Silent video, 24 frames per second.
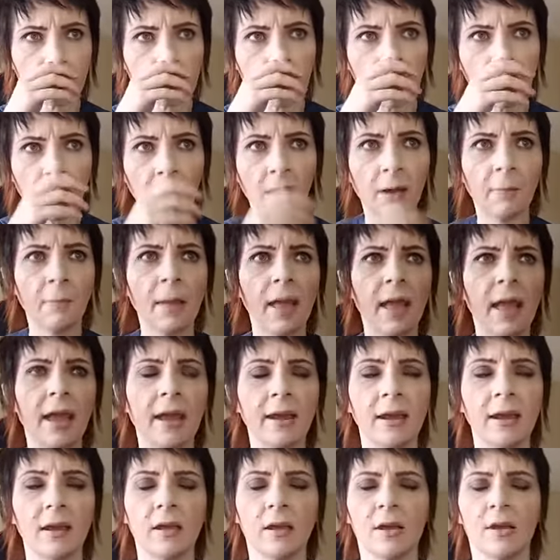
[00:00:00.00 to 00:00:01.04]

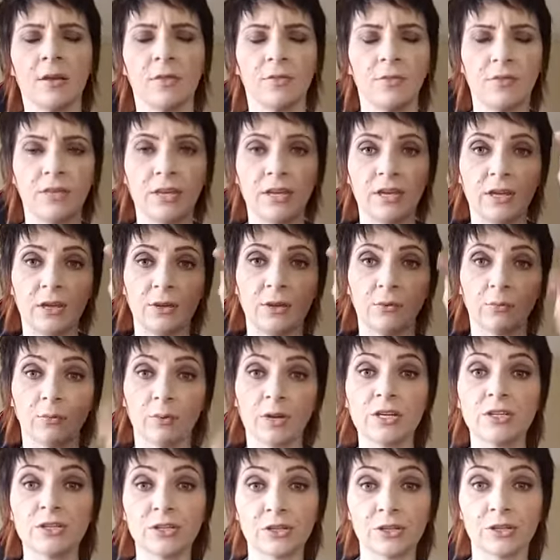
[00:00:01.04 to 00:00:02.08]
And the
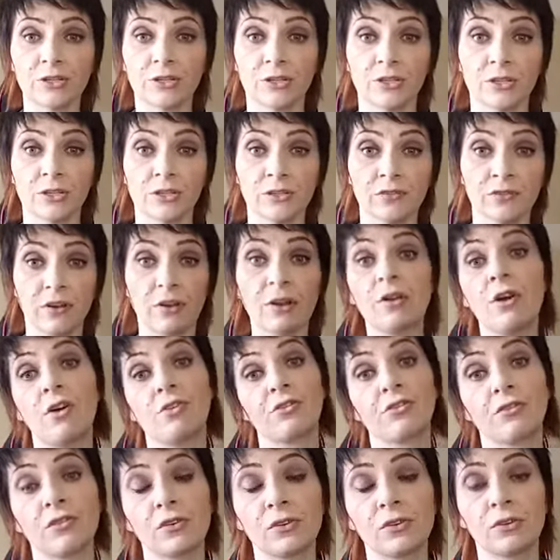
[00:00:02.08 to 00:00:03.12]
researchers, very
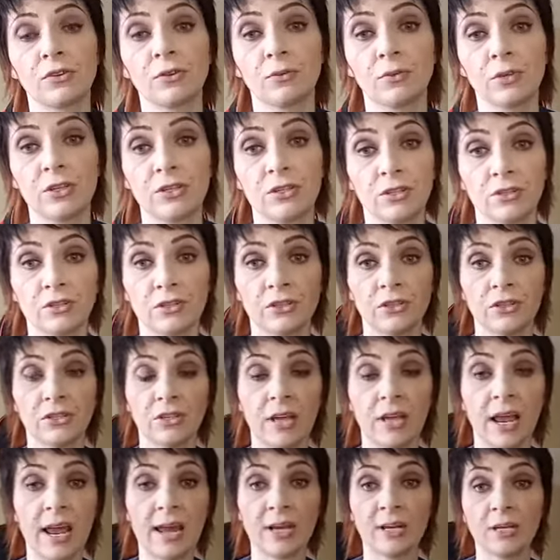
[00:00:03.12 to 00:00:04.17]
controversial researchers,
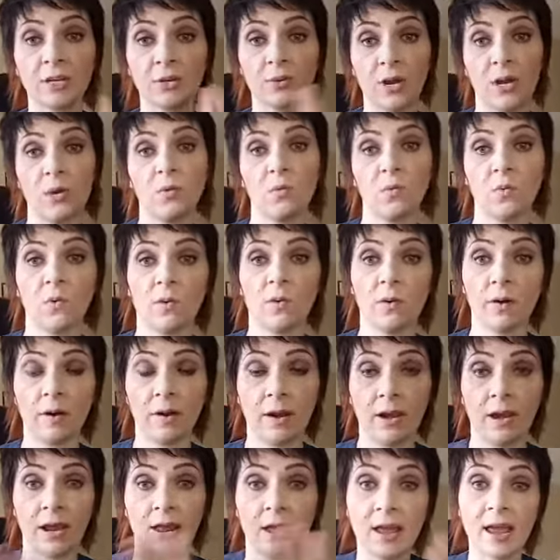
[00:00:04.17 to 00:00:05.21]
Ed and Lorraine
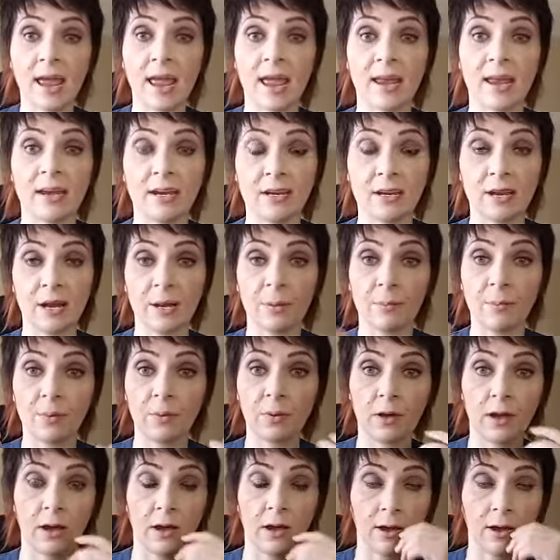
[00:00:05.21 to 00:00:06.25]
Warren, ended up
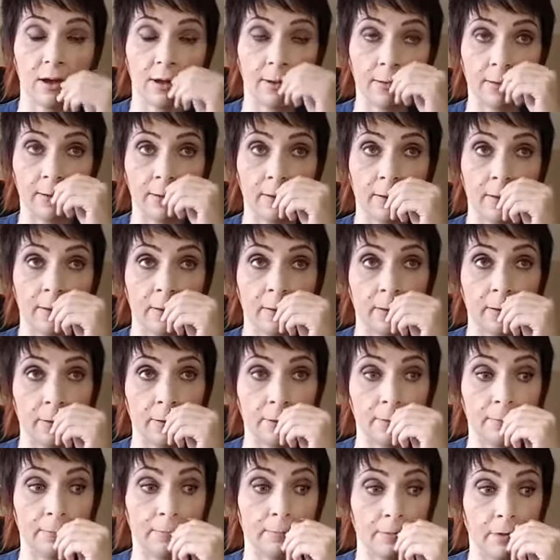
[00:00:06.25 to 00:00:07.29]

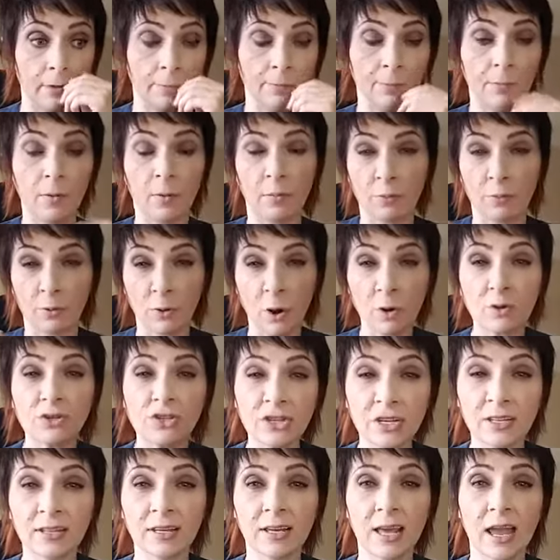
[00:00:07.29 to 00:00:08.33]

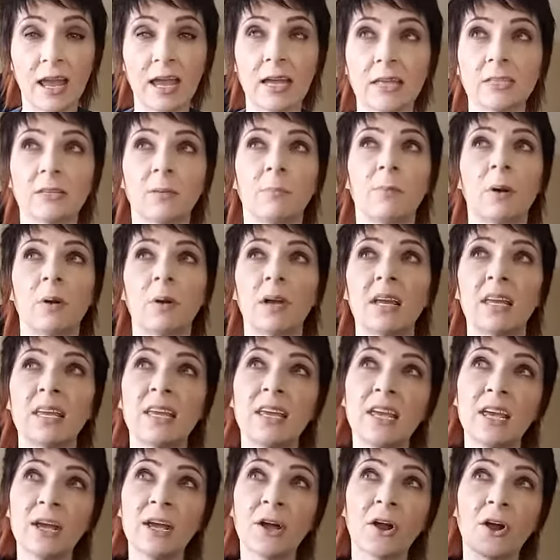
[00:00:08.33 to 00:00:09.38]
approaching the case about a
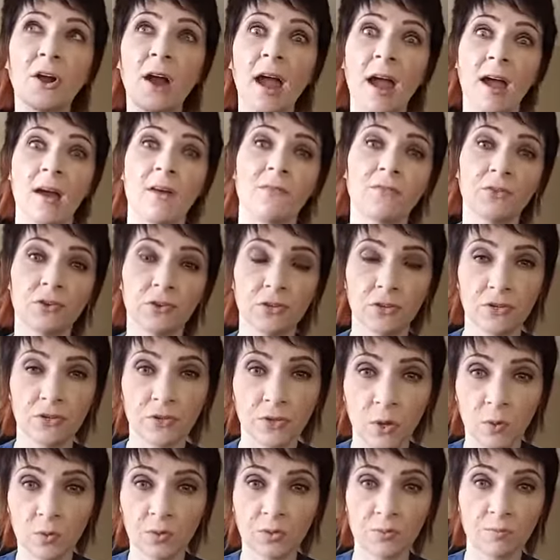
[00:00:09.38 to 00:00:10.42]
year after the
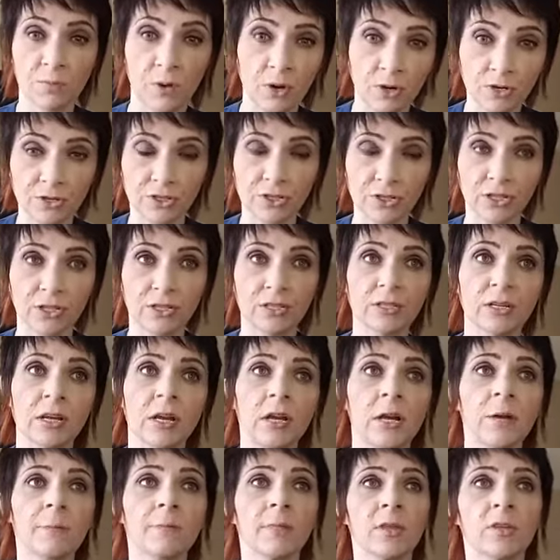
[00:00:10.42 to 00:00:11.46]
doll was purchased.
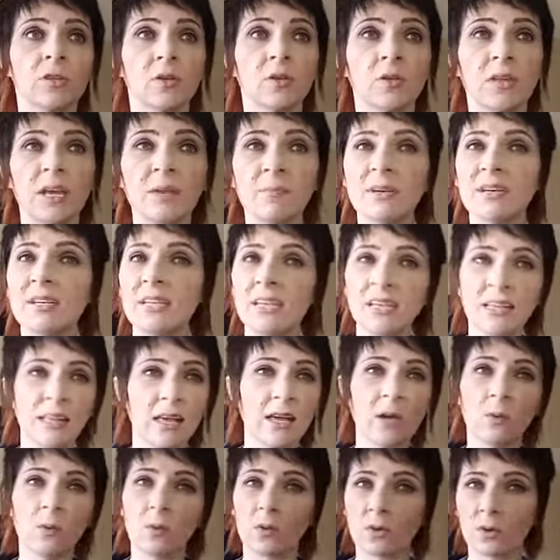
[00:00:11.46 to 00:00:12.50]
So they'd been
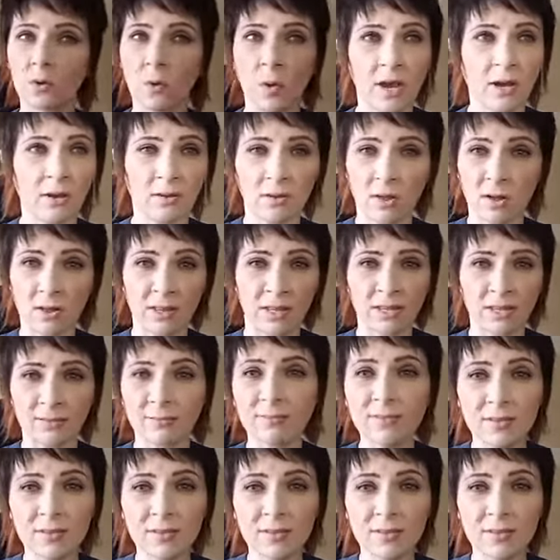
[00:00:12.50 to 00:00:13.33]
dealing with quite a lot.